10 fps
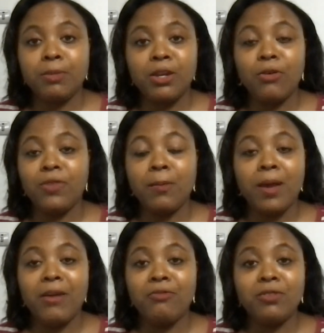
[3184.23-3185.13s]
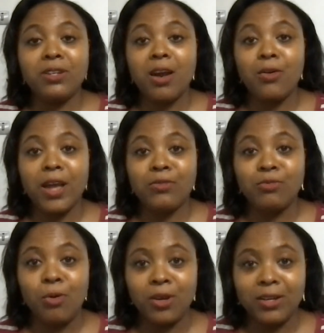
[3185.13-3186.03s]
Many of them are even downright
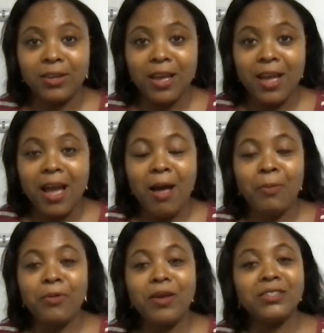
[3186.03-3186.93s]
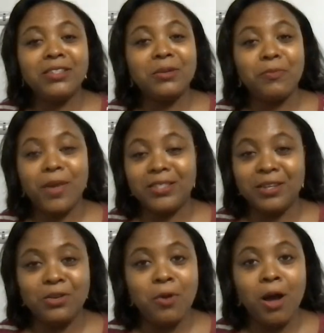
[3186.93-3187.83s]
wrong our parents did the best
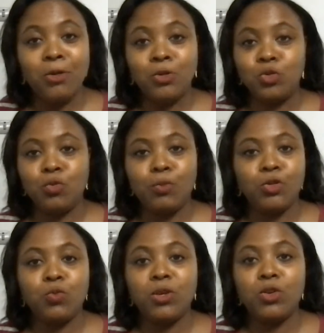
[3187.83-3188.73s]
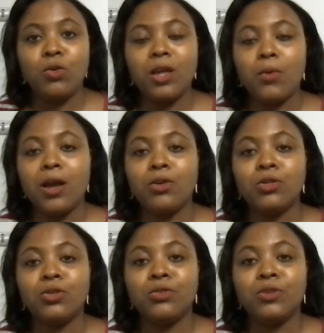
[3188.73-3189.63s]
they knew how to do, but we know that we
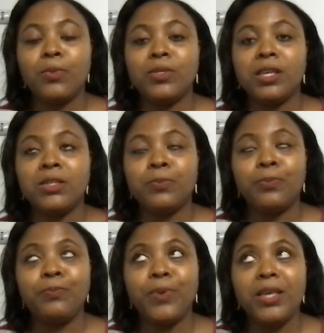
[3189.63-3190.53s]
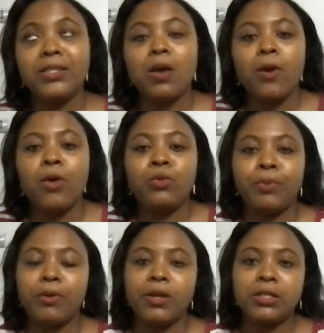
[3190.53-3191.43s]
cannot 100% base our own
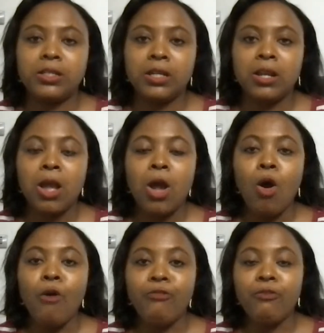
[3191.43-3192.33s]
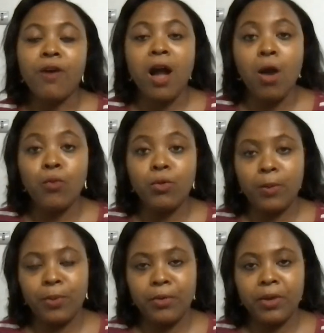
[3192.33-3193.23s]
parenting off of how we
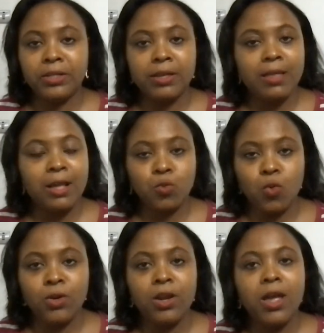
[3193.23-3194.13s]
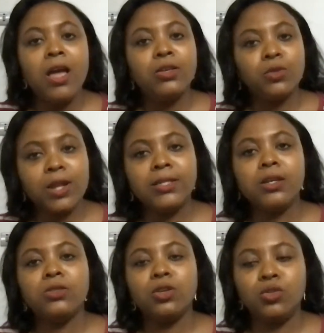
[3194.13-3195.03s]
were parented. That's one. So that
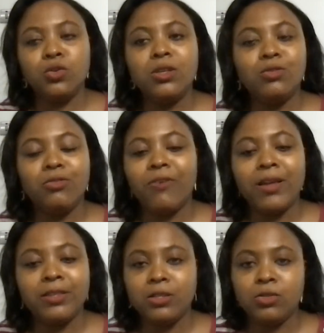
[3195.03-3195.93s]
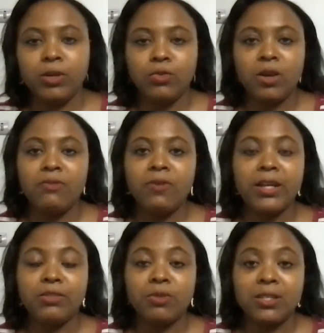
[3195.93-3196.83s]
tells us you need to find this knowledge wherever
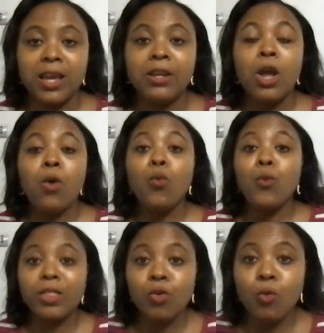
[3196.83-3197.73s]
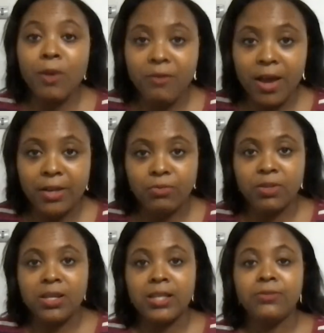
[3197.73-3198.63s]
it resides, with whomever it
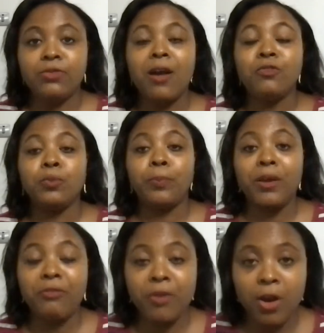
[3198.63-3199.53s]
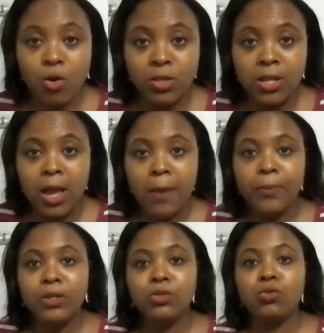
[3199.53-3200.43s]
resides. If you have to pay for a course,
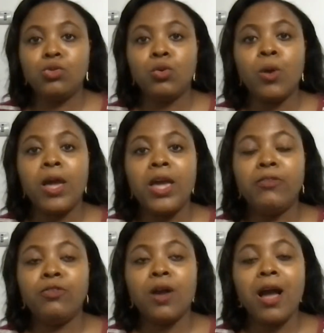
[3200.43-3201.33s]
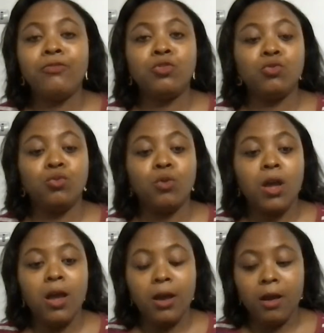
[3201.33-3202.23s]
please do so. If you have to
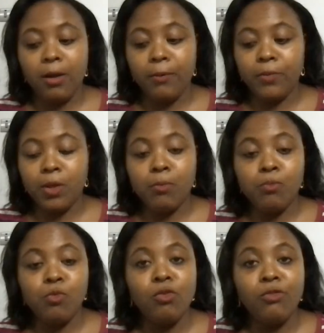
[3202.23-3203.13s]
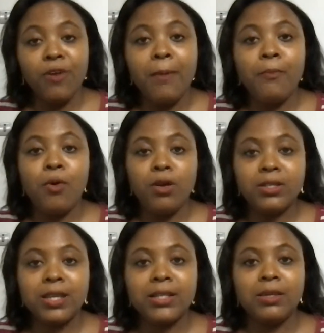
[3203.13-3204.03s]
um, move among
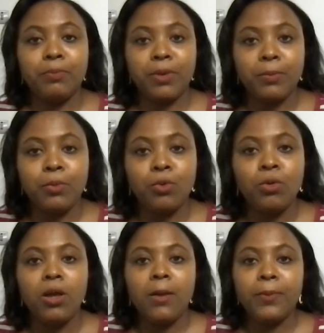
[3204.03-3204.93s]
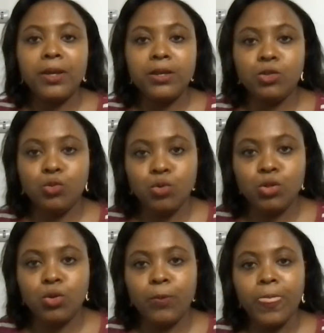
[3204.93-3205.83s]
certain people, please do
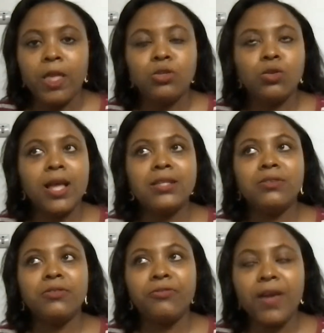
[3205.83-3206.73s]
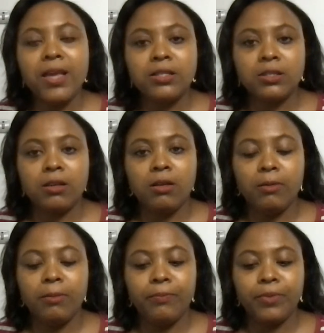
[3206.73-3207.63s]
so. So that's the first
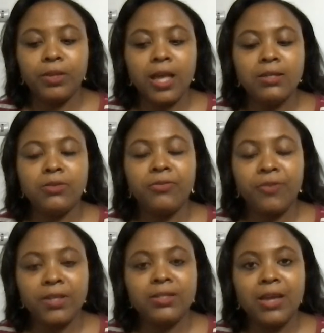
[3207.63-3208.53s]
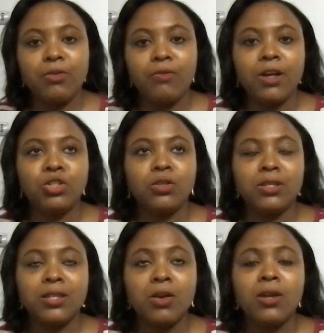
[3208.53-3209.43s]
um, that's the first line of action.
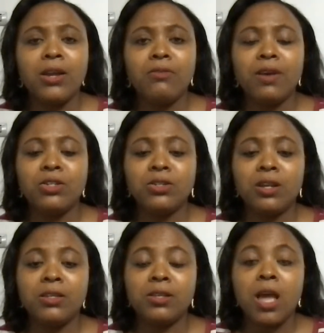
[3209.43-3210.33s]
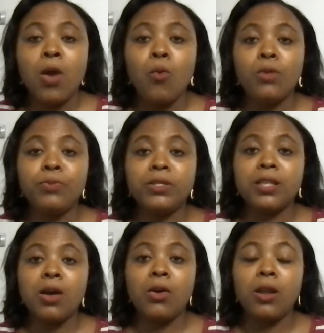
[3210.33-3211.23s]
The second line of action is what
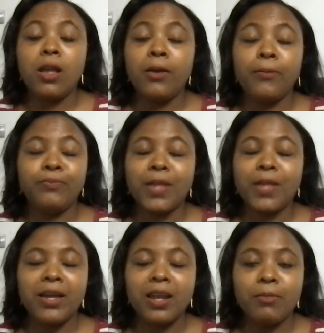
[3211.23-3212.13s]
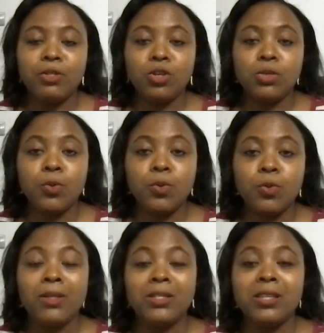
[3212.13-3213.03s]
Mr. Um, Akinlami just spoke
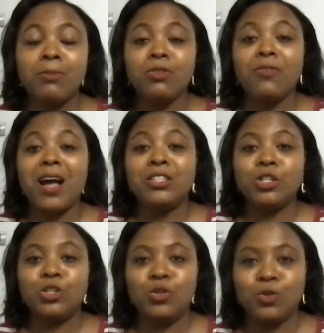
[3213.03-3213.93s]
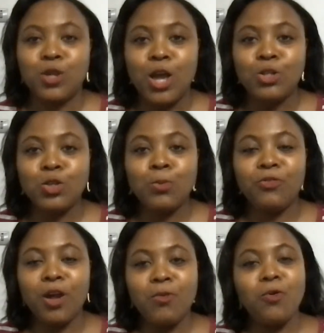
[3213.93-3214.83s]
about in terms of attitude. So
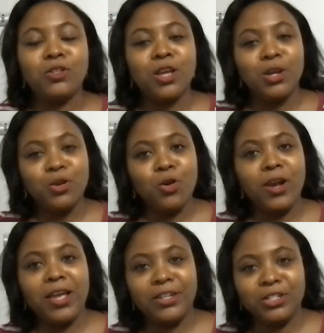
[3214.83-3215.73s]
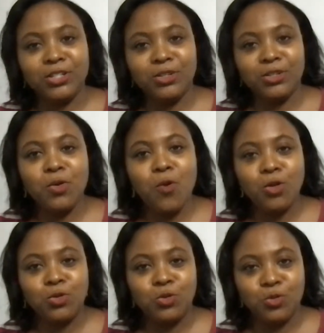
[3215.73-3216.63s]
before it was knowledge, knowing
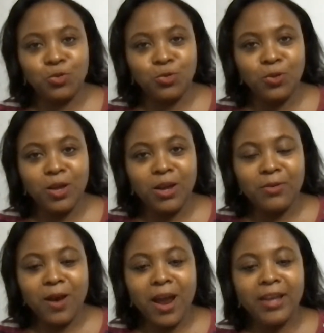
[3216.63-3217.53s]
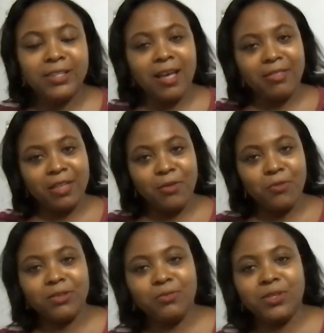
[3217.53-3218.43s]
what to do, right? And
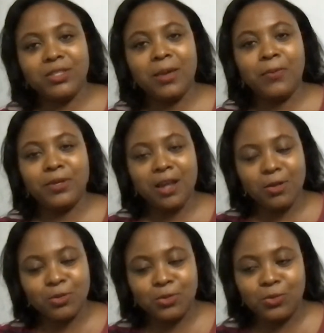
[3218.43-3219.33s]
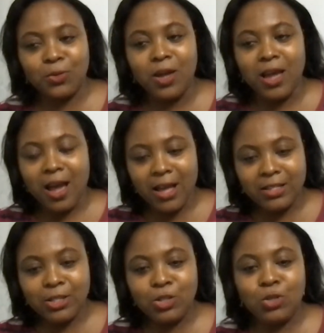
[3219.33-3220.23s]
then we, we step it down to
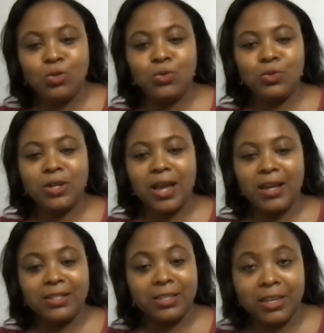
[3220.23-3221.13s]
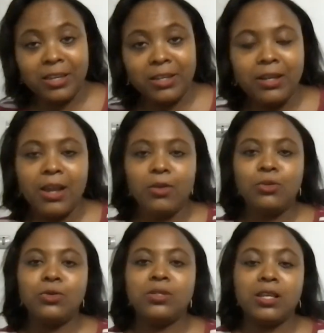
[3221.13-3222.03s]
attitude and skill and
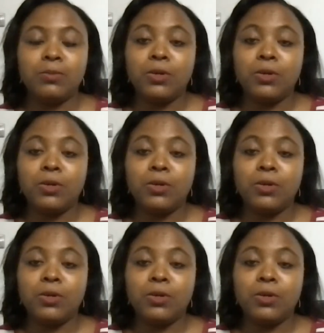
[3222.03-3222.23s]
all those things.